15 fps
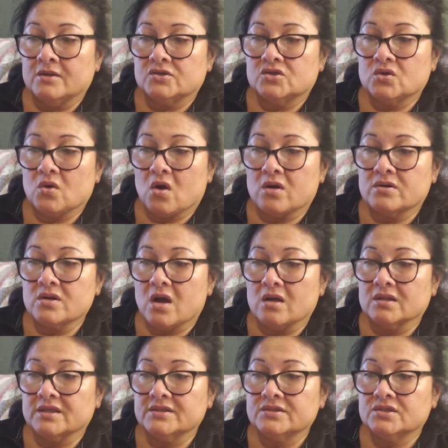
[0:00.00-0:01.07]
to our
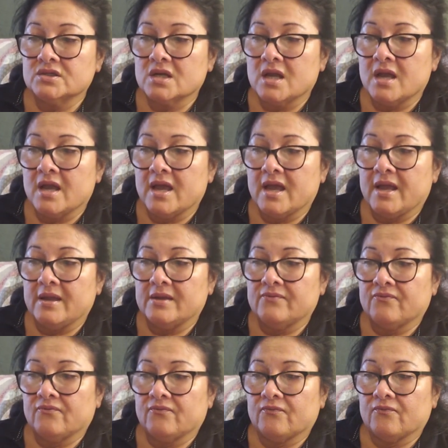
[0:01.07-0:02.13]
knowledge,
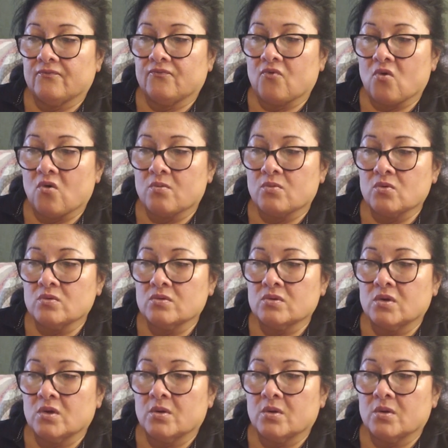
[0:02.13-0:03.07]
a formal